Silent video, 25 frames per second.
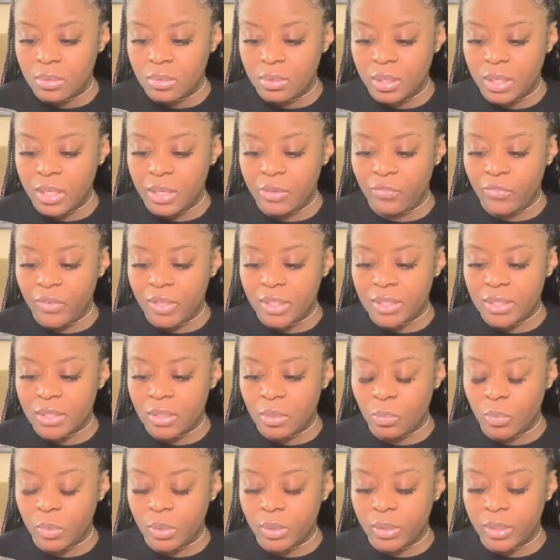if it's a
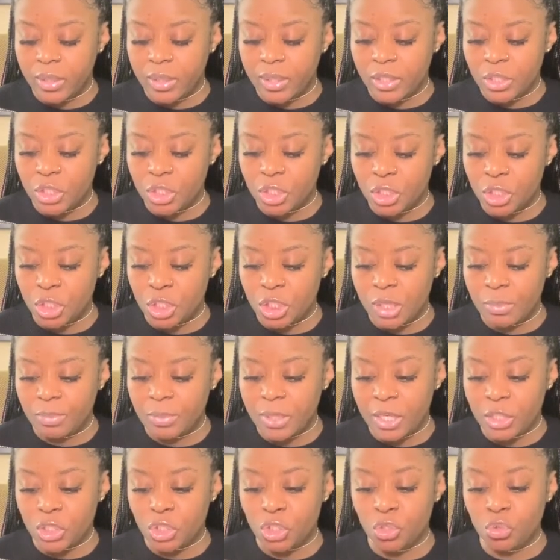relationship
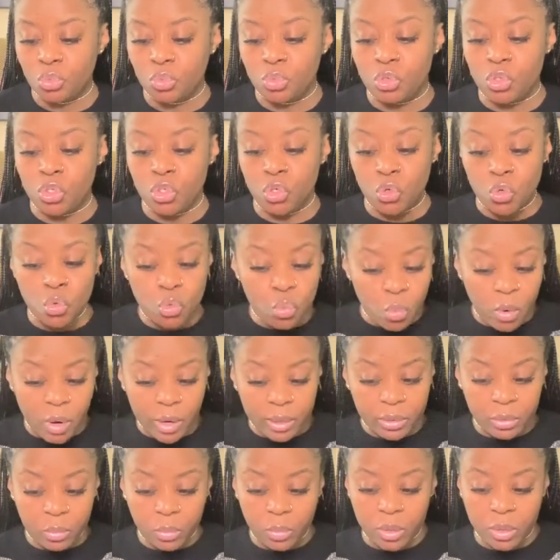that you do
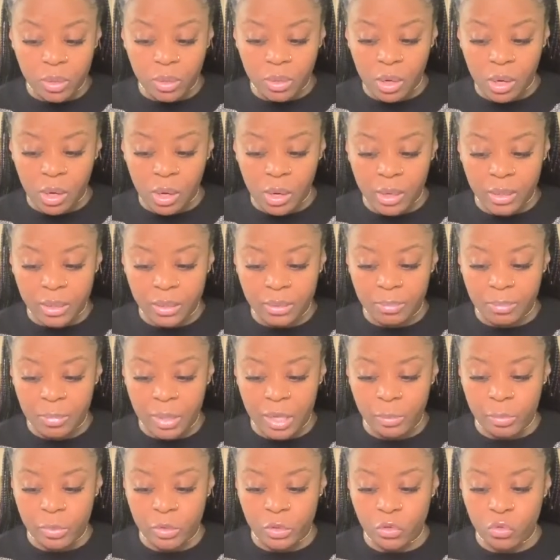want to work on,
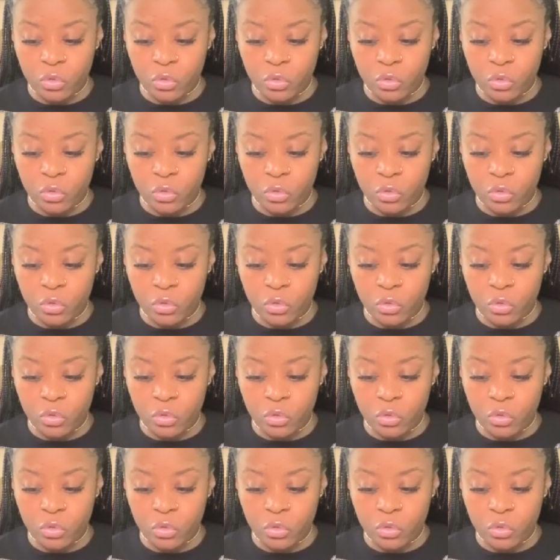maybe